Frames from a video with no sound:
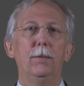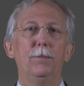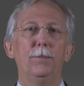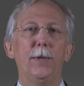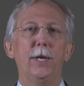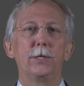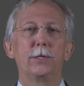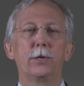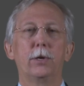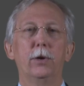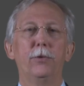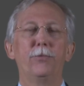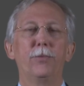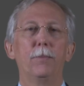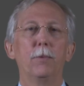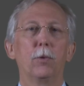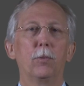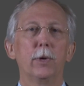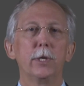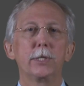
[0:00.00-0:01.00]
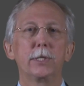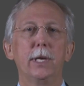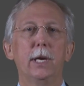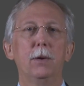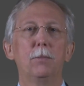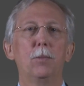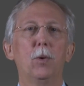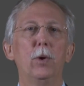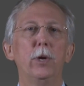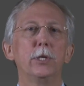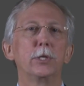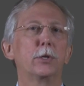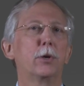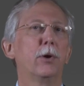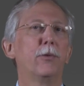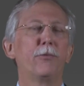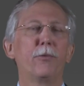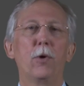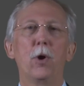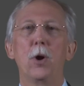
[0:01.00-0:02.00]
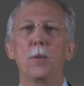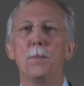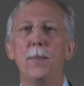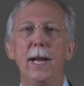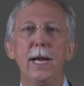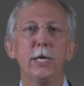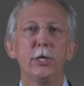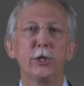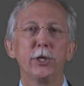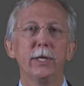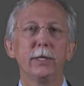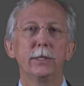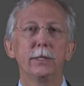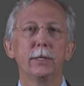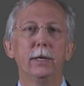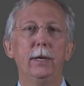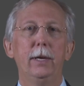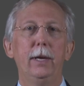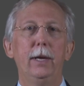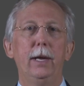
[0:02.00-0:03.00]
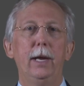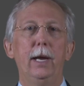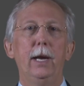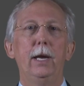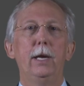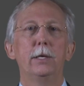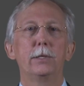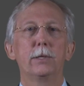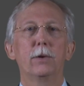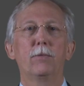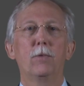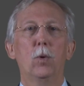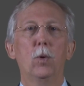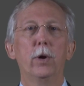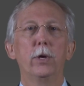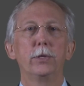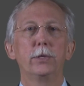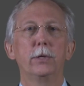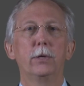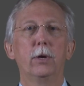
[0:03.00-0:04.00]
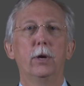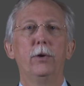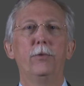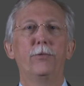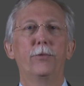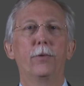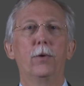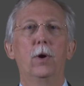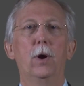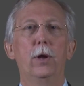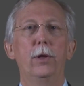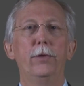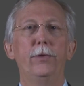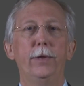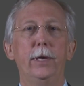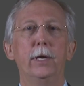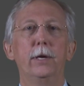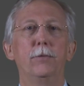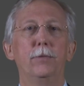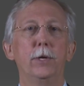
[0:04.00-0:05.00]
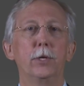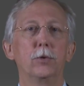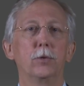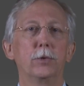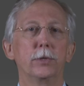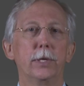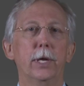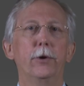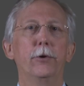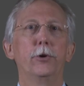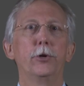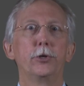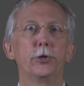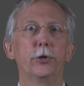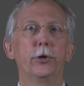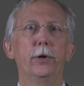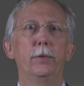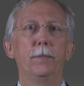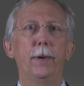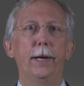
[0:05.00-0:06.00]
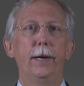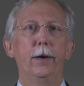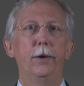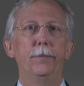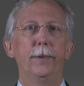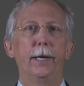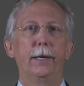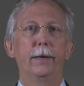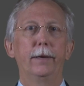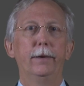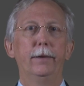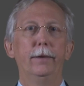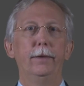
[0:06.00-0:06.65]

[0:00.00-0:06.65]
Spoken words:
that's good from a risk standpoint, it's good for our patients, and it's of course good for all of the individuals that are insured by OMEC.